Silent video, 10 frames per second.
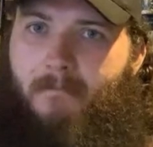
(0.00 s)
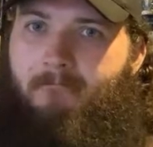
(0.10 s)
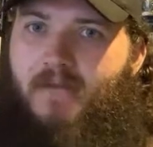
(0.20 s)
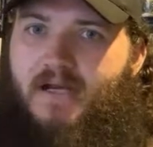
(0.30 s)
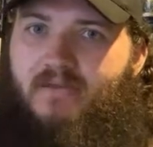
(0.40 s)

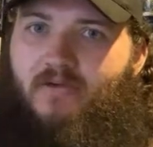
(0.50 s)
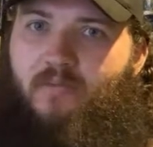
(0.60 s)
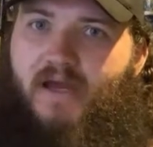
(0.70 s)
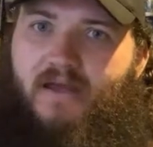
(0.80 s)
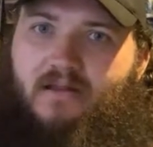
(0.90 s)
Money in the
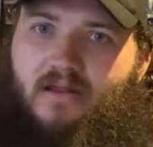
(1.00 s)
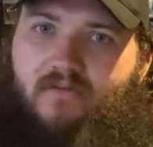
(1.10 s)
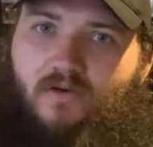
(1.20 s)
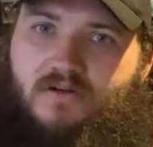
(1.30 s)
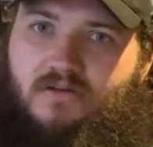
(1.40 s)
Bank live
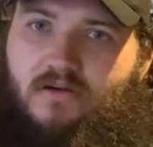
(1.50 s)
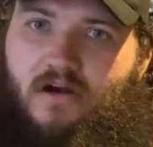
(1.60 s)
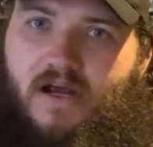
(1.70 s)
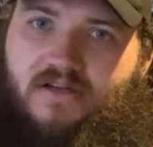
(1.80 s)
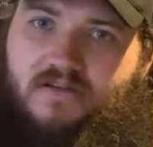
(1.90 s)
watch along
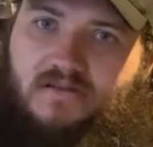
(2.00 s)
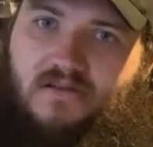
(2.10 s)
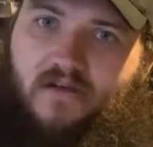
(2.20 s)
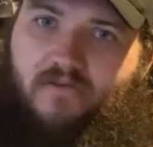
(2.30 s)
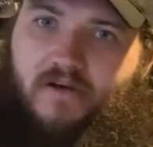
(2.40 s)
reactions
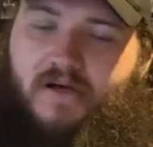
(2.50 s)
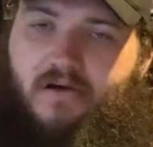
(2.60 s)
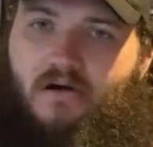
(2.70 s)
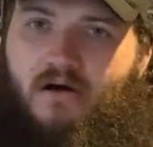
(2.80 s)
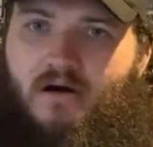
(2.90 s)
live right here
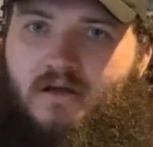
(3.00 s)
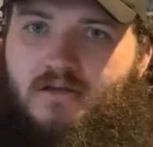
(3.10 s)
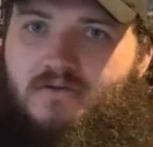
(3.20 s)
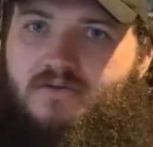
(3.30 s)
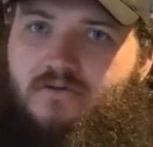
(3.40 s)
on
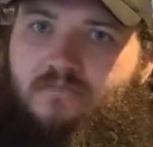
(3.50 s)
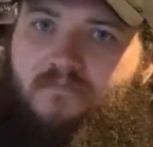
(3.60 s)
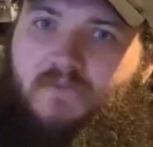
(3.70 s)
YouTube.